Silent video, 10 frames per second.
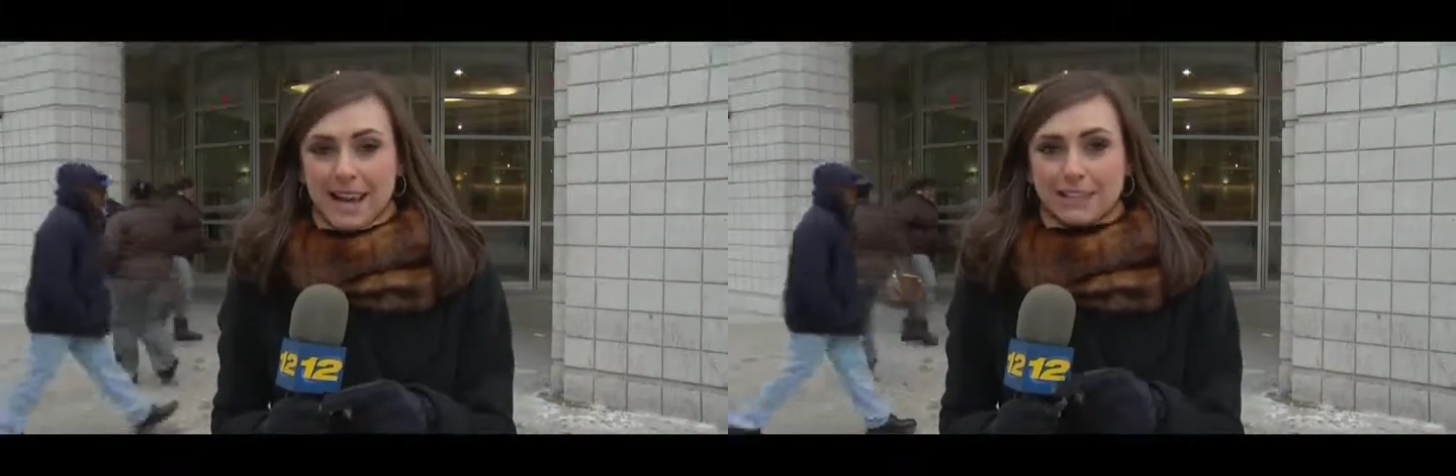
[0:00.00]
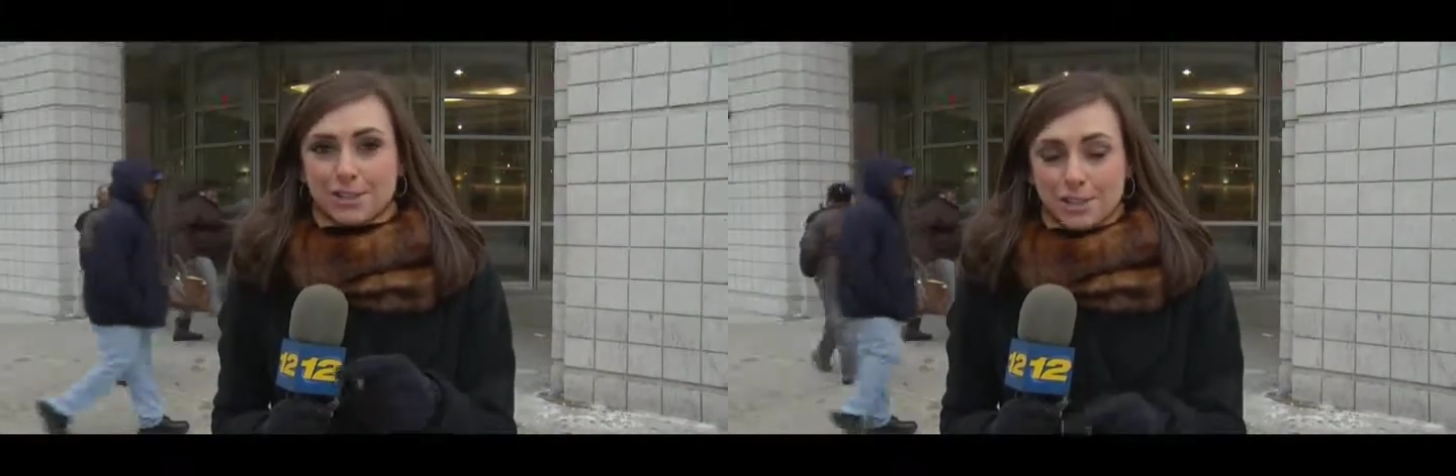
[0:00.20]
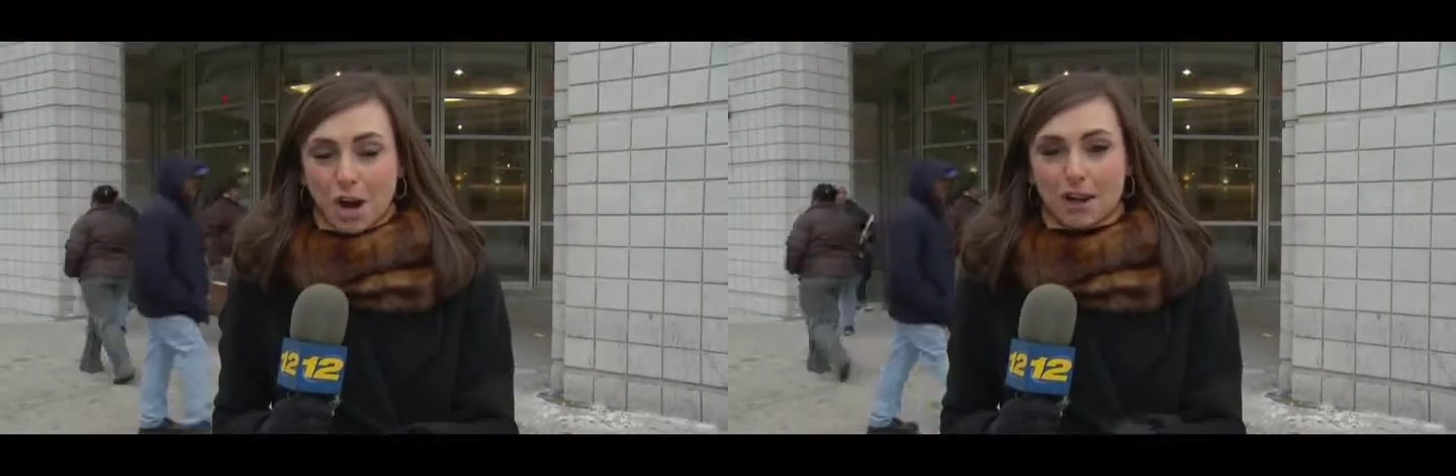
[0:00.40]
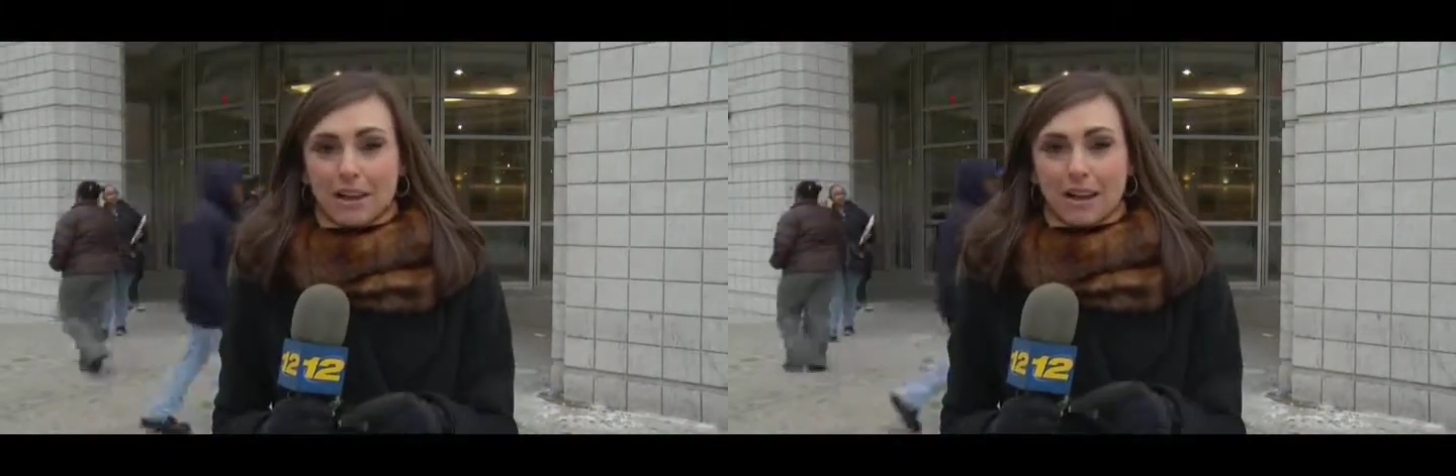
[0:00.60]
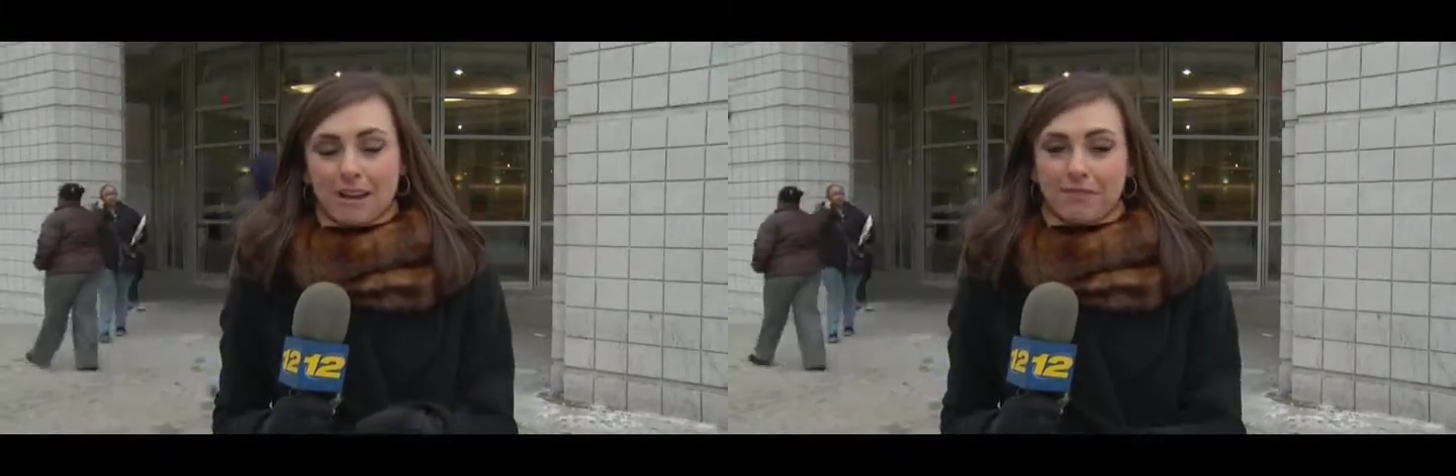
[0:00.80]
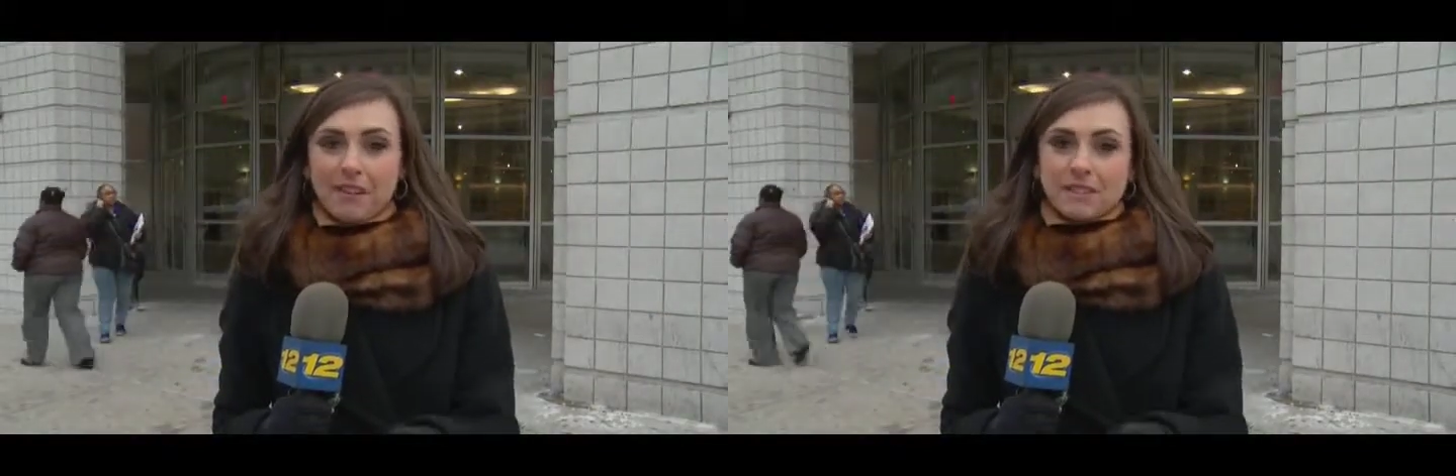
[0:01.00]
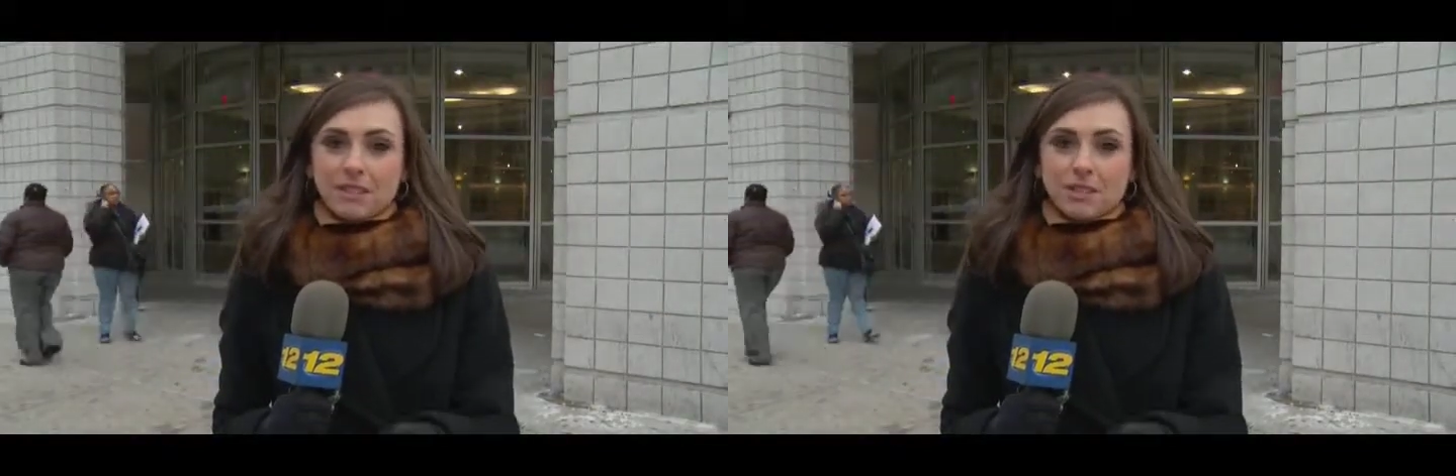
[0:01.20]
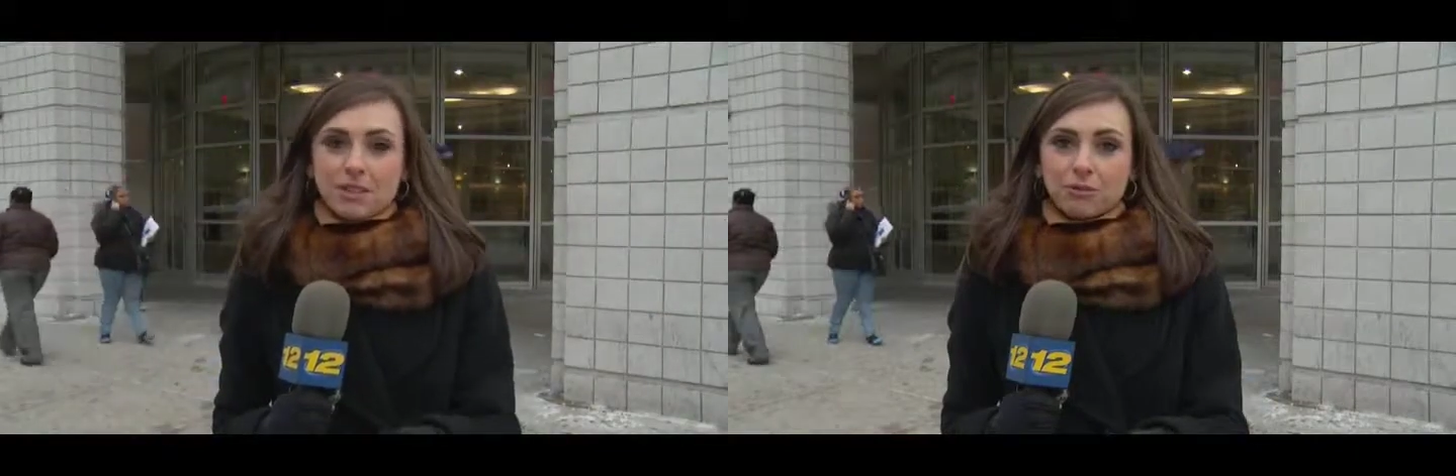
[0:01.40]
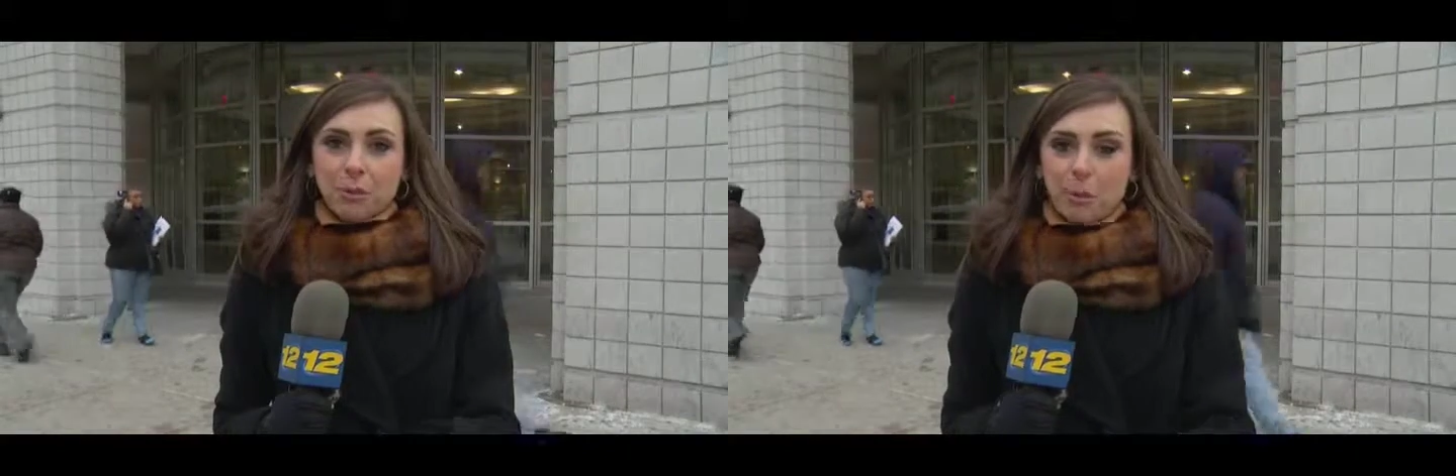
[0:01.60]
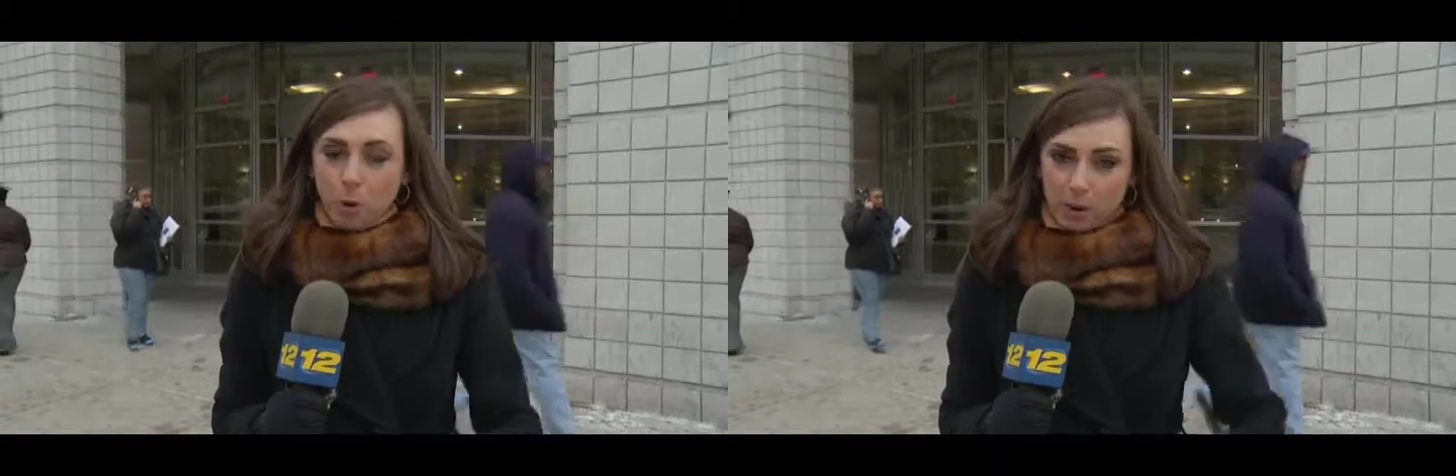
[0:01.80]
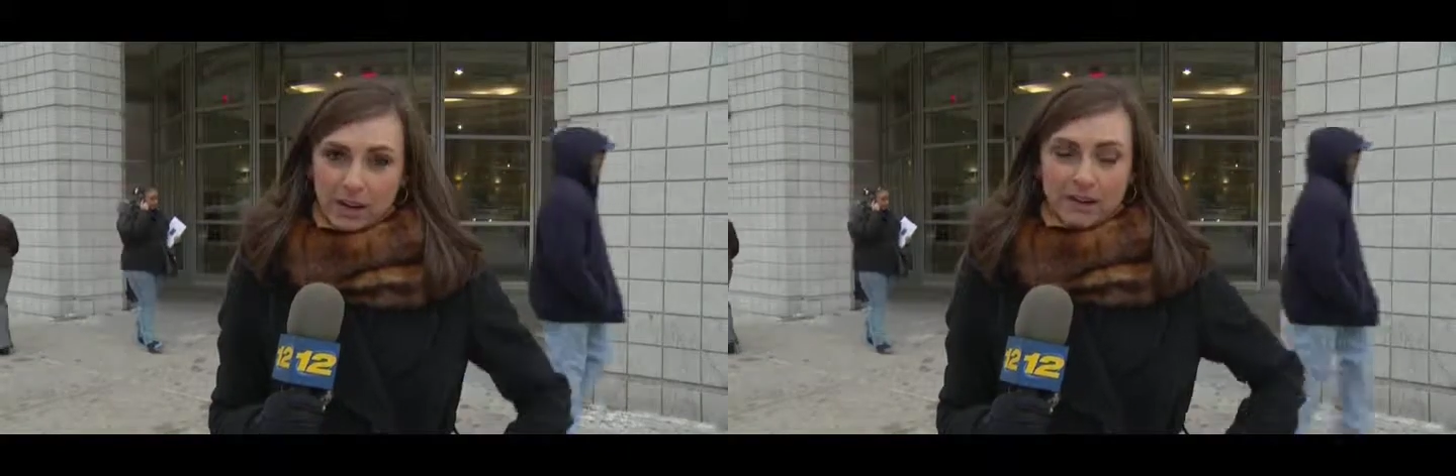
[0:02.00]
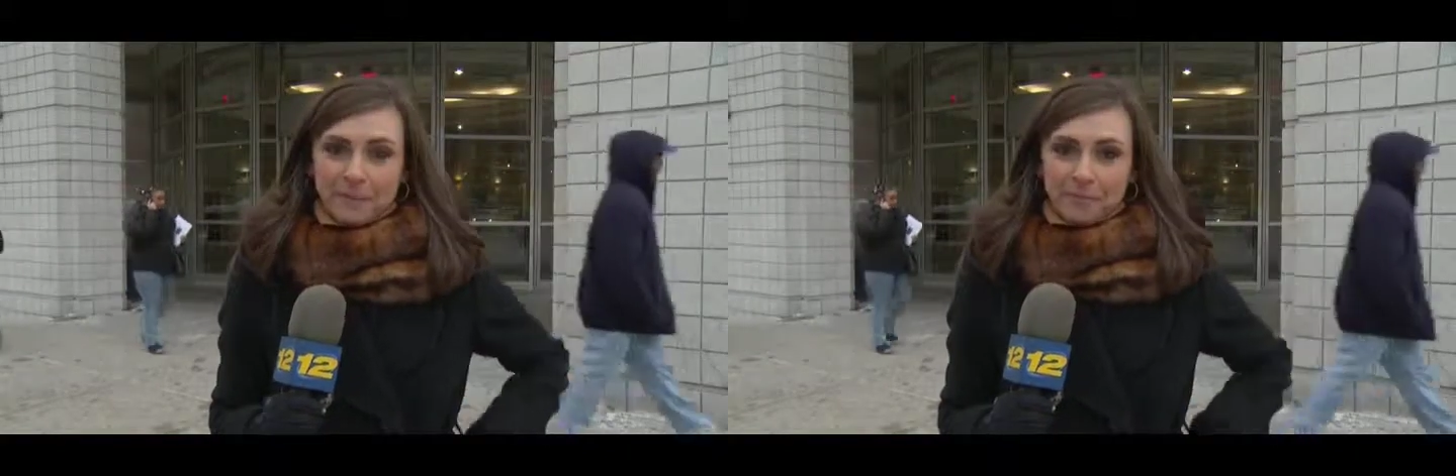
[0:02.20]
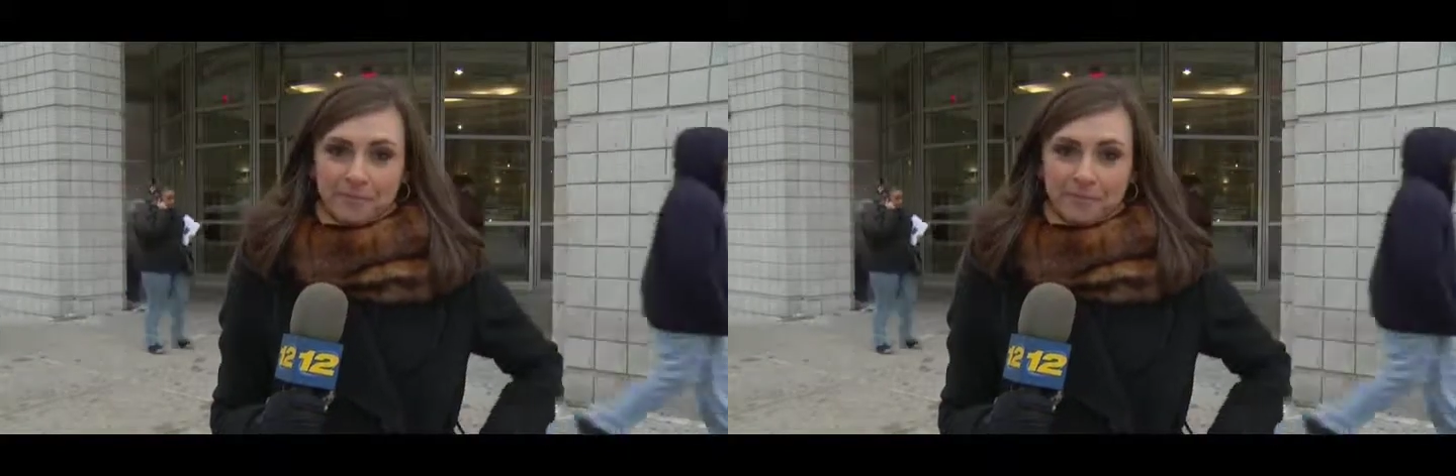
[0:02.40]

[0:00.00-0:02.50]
in stalking offenses reported.